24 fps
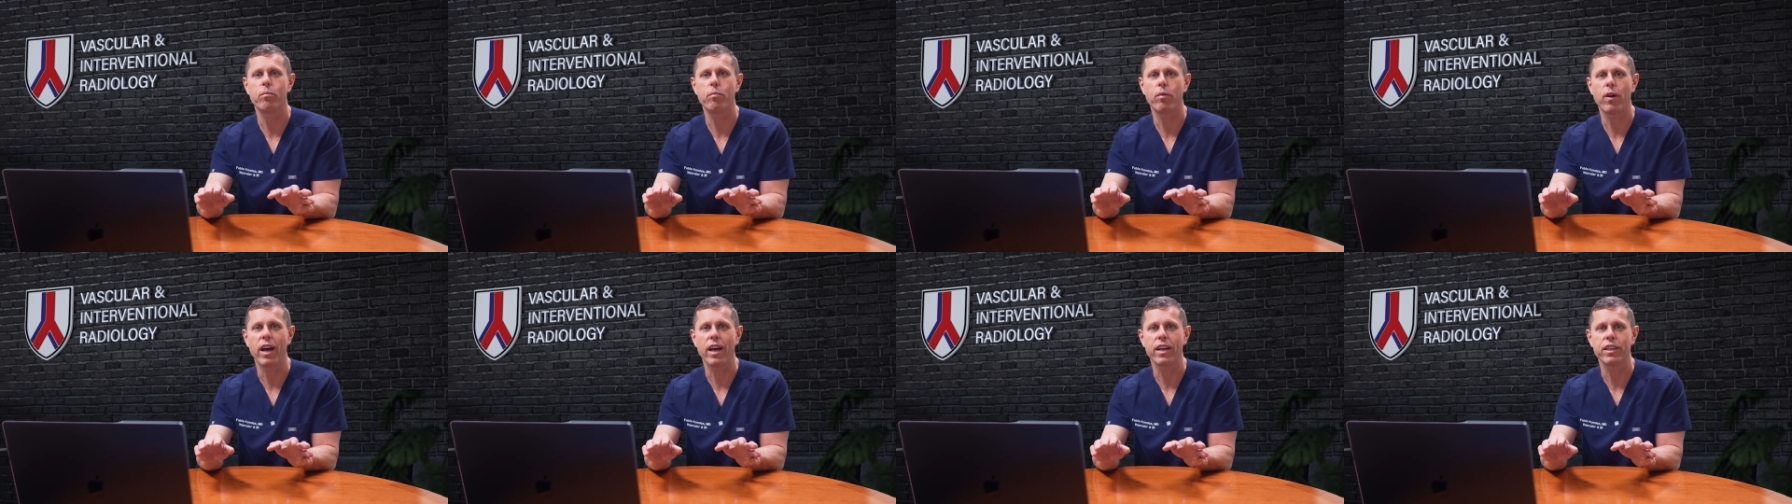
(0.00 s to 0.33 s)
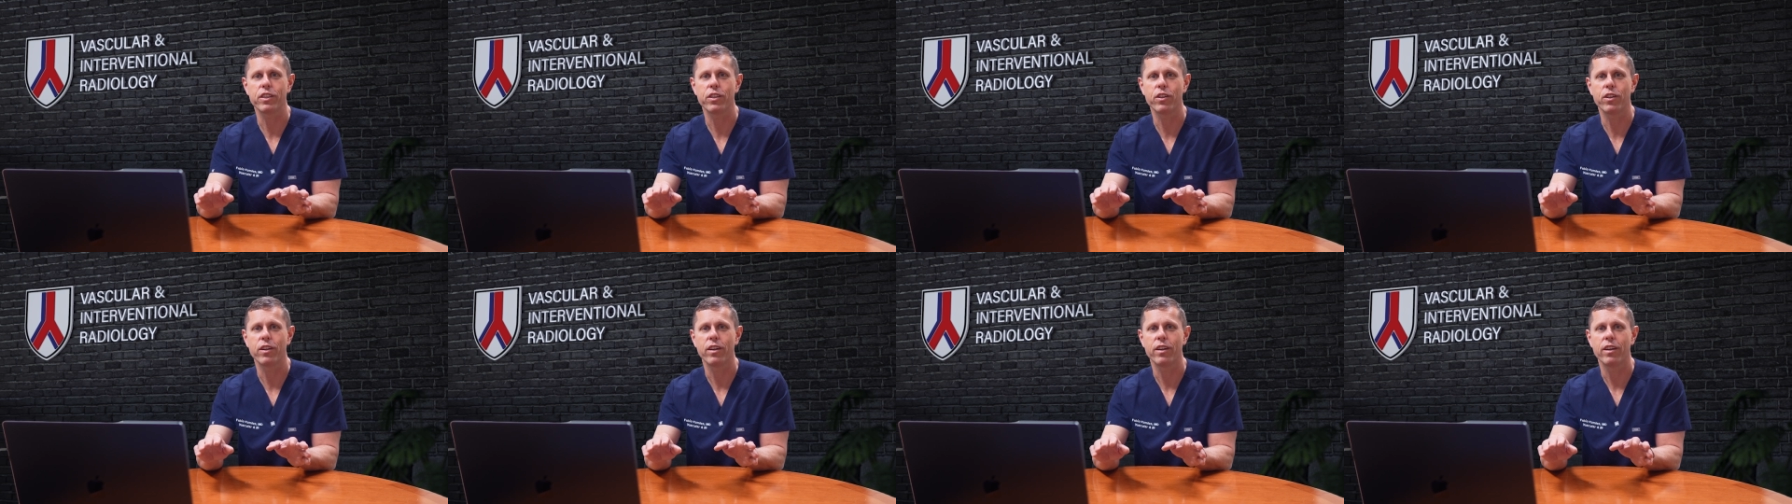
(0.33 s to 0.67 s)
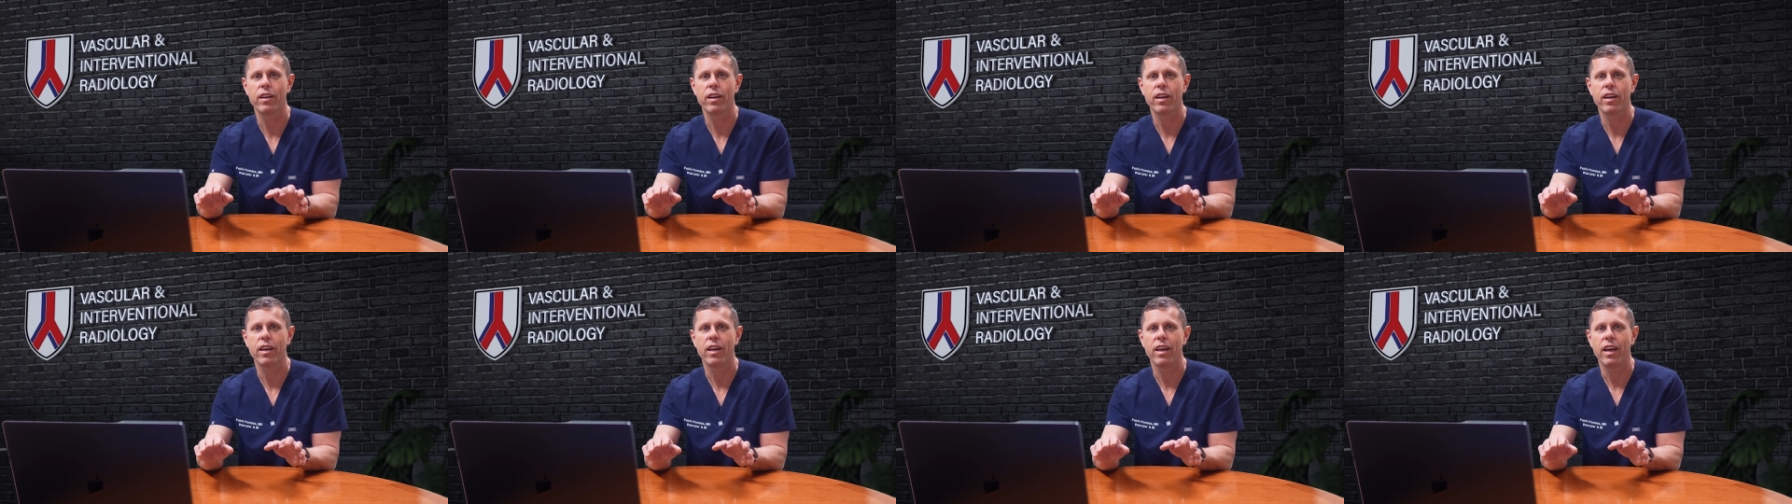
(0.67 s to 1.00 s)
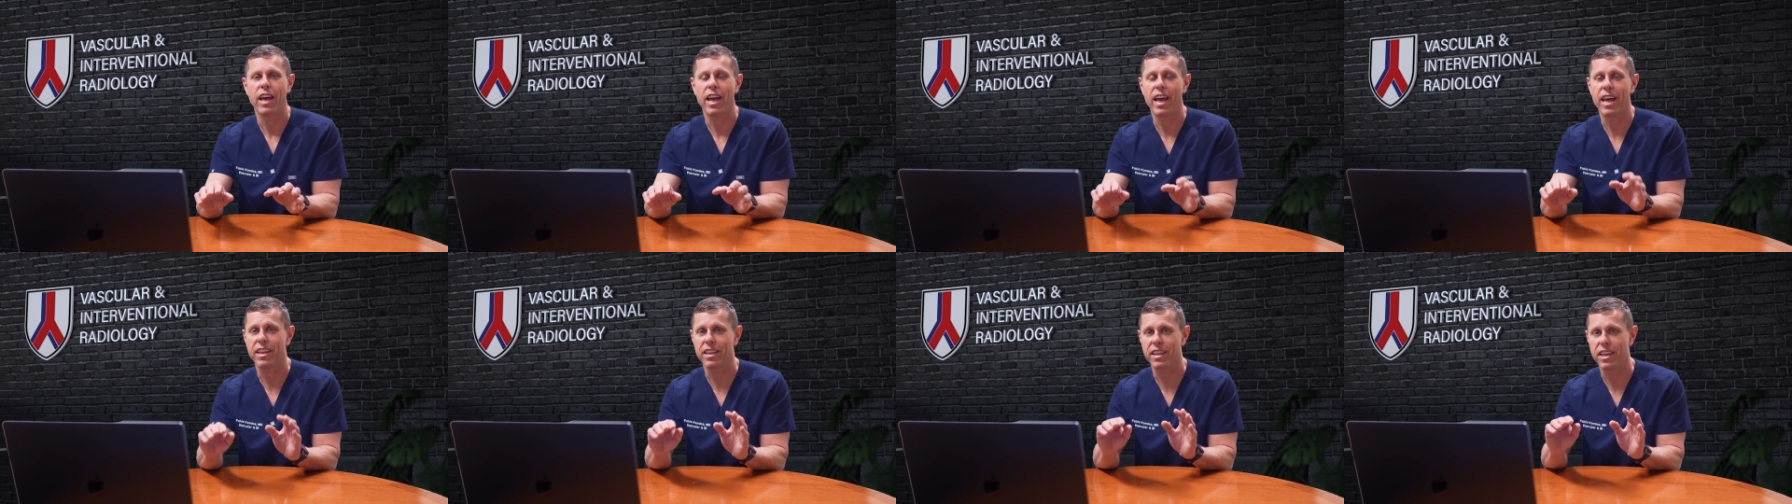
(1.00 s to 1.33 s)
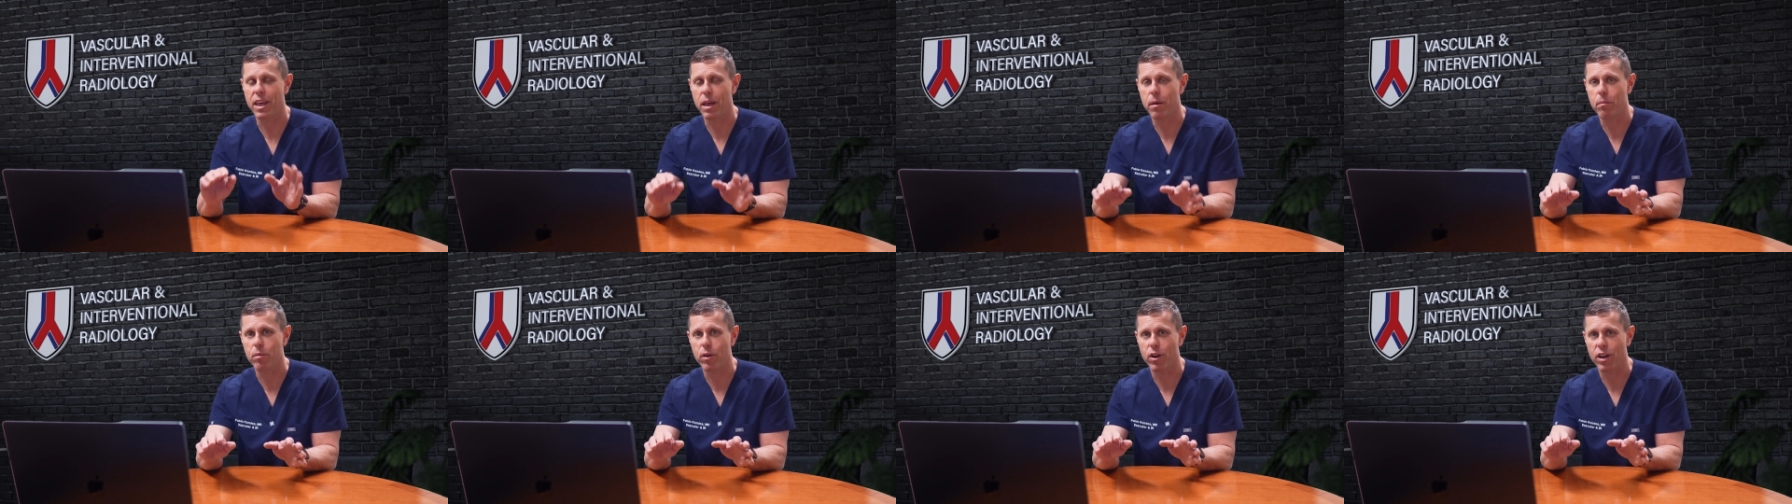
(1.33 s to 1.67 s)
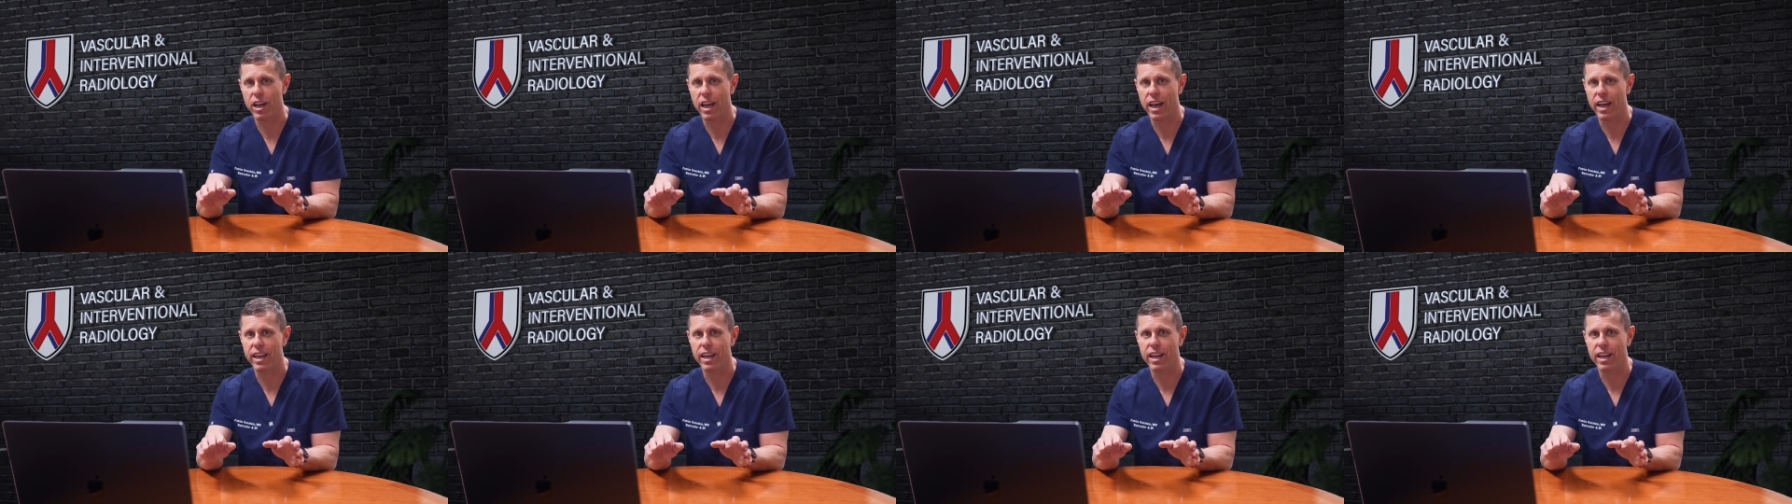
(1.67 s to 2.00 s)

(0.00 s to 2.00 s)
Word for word: pressure and keep your leg